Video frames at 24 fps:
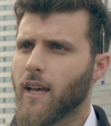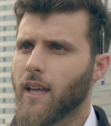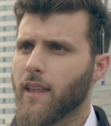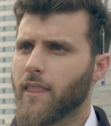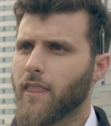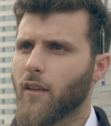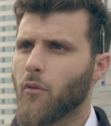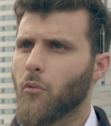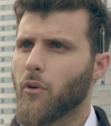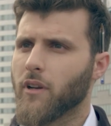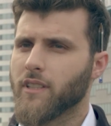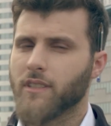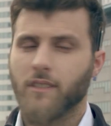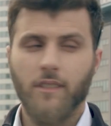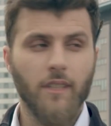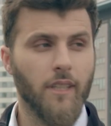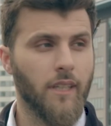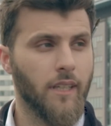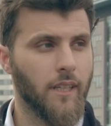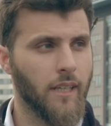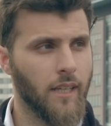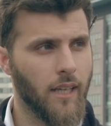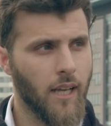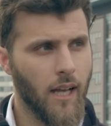they want to
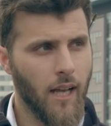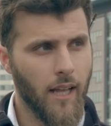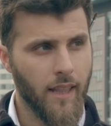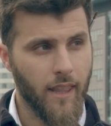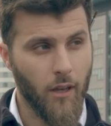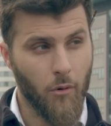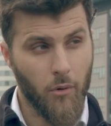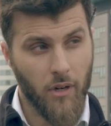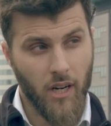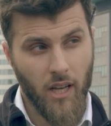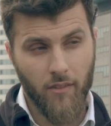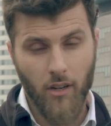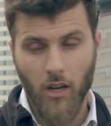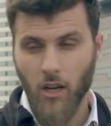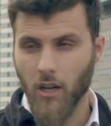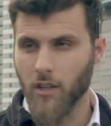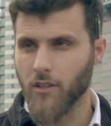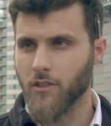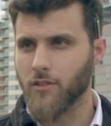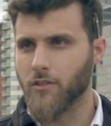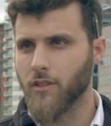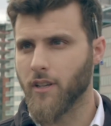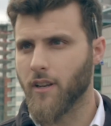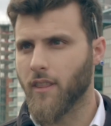see, they want to have one
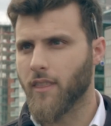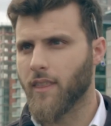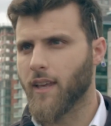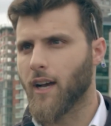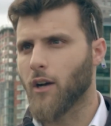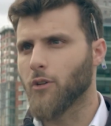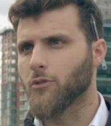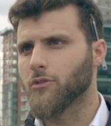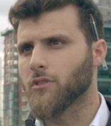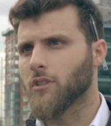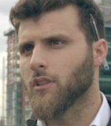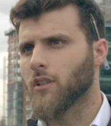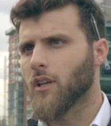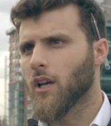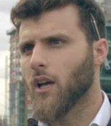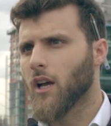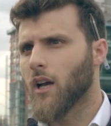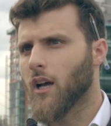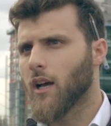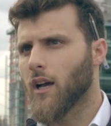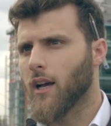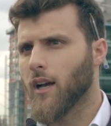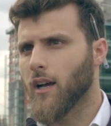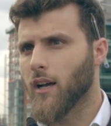hundred thousand
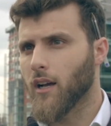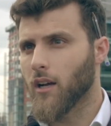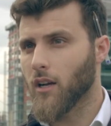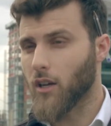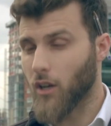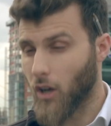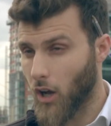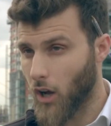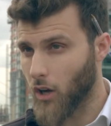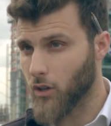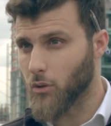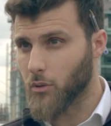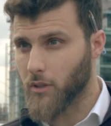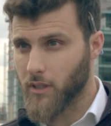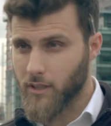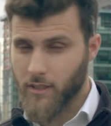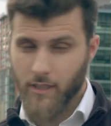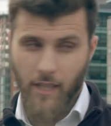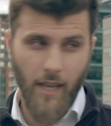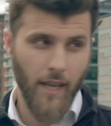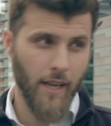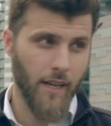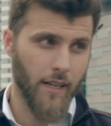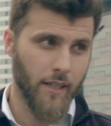uh, cargo
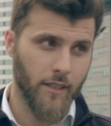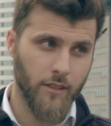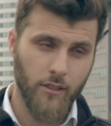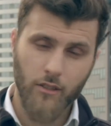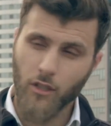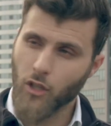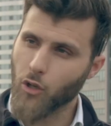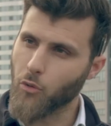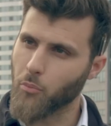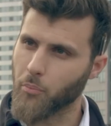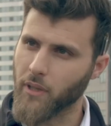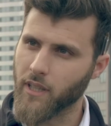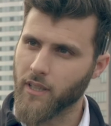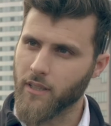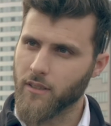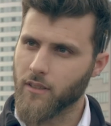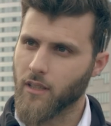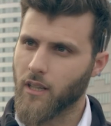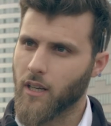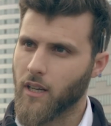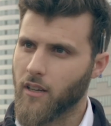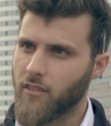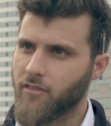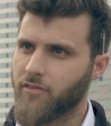containers being
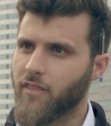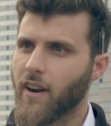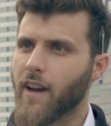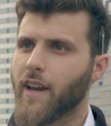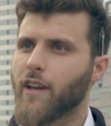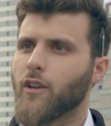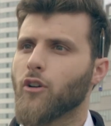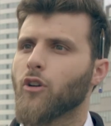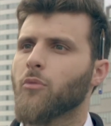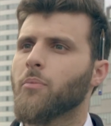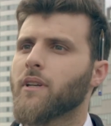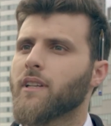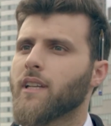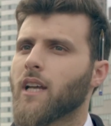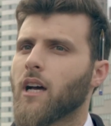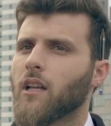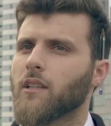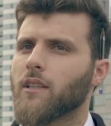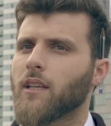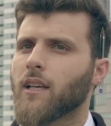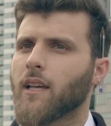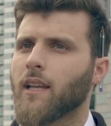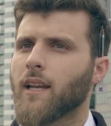uh, ferried up and down the